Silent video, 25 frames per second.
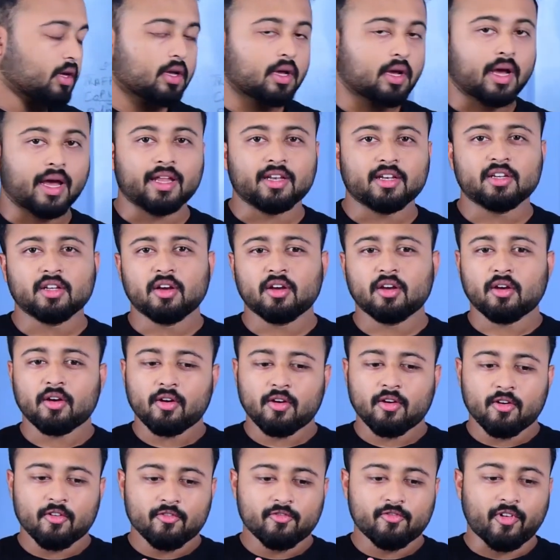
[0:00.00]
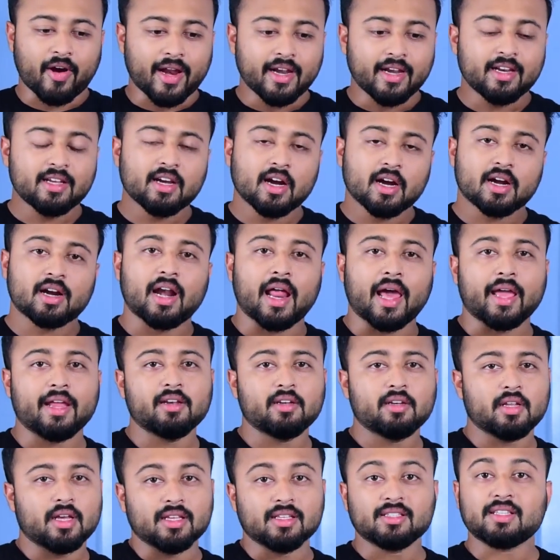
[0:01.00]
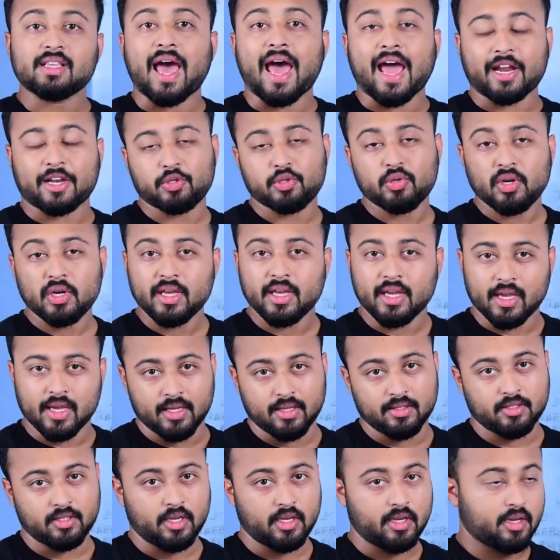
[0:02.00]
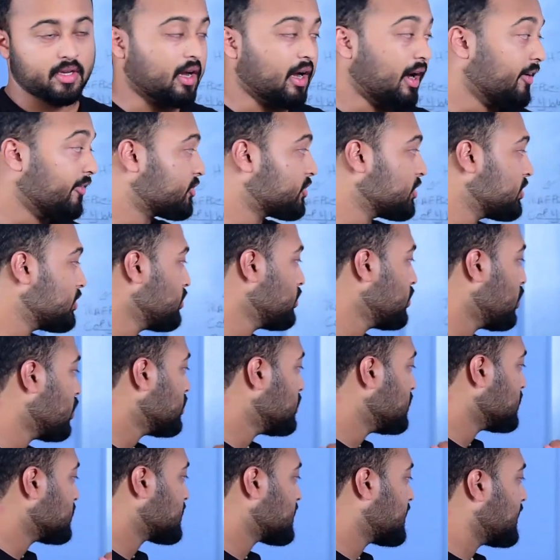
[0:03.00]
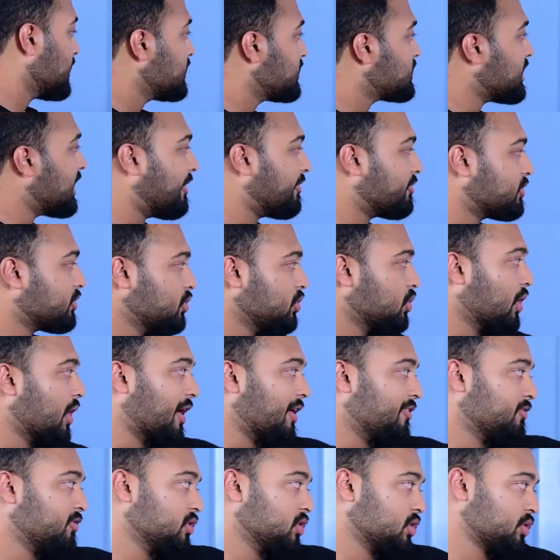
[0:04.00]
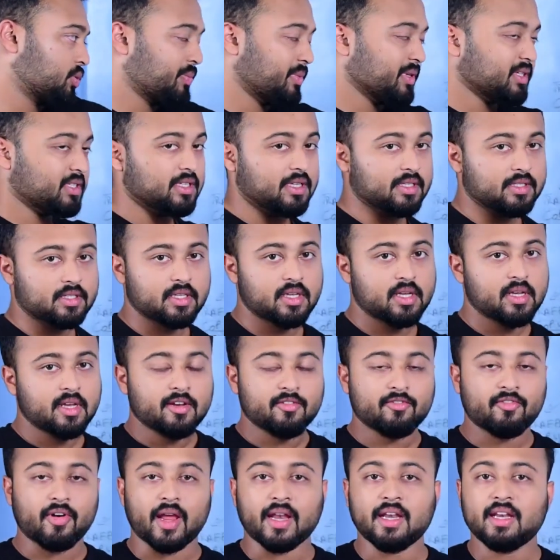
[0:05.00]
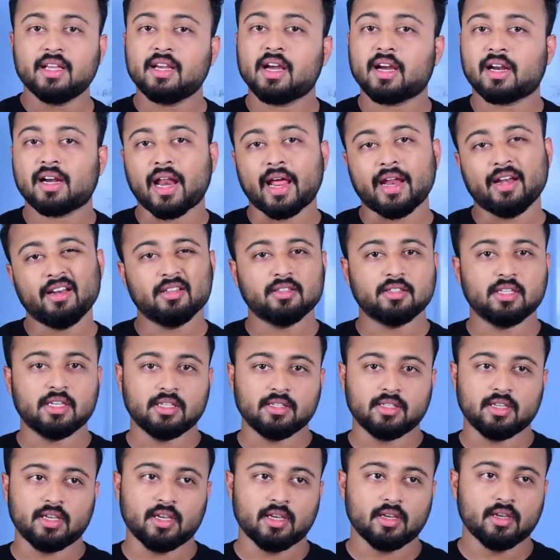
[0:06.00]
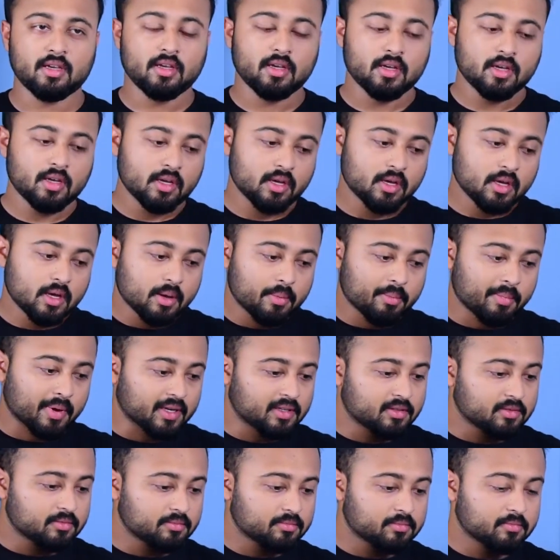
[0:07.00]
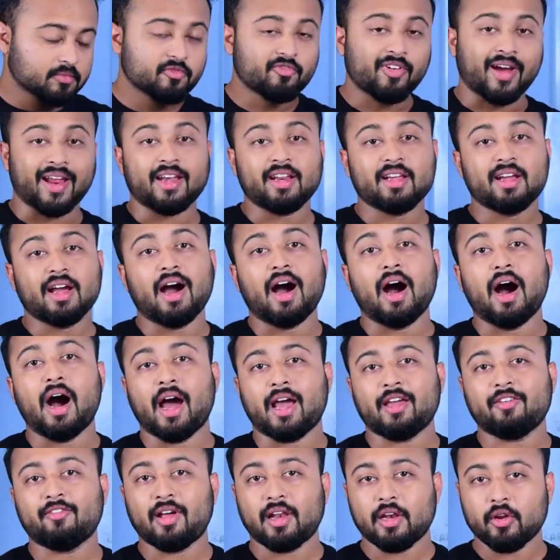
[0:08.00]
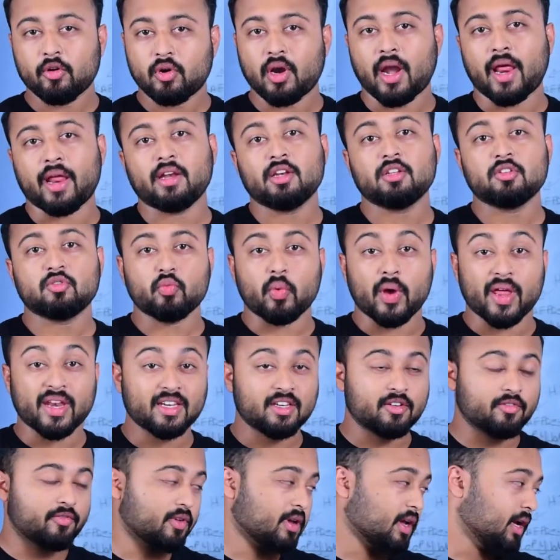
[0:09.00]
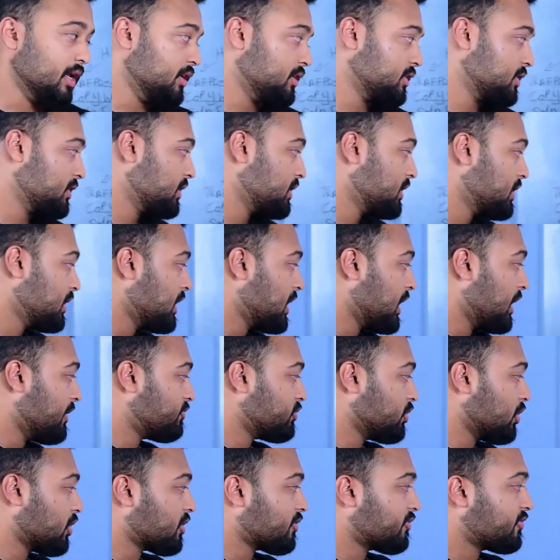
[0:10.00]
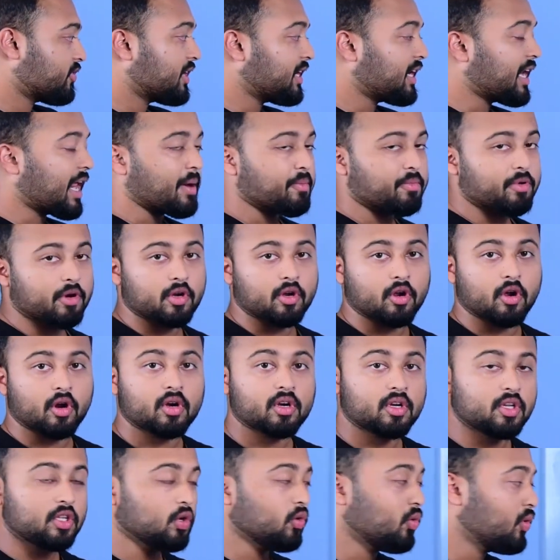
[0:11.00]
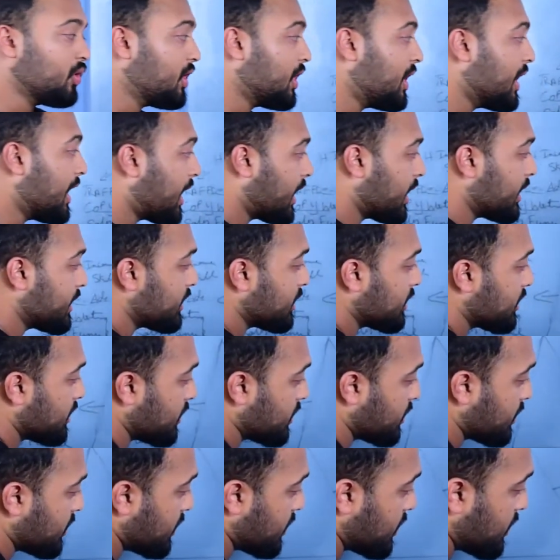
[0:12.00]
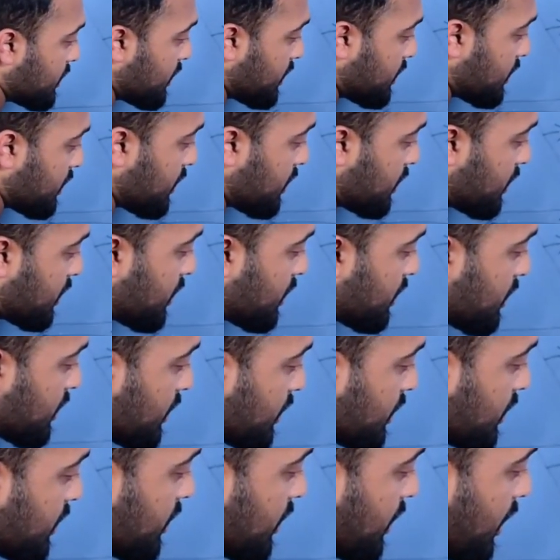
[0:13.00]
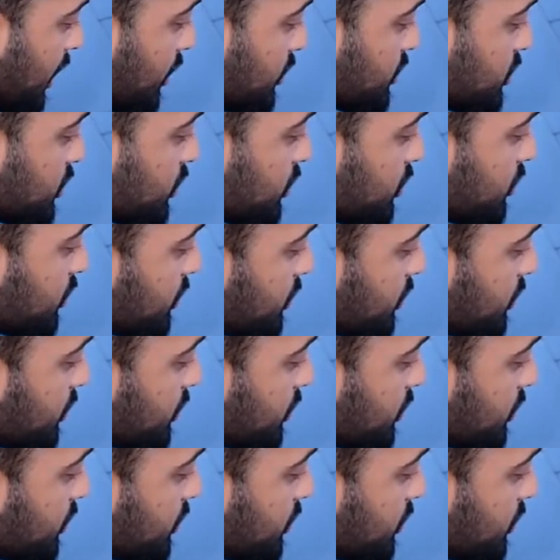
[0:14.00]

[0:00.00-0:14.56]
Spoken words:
And finding a client is actually easy. After you know the skills, after you have your business, finding a client is easy. But finding a high value client is very difficult. If you are a freelancepreneur, you will learn how to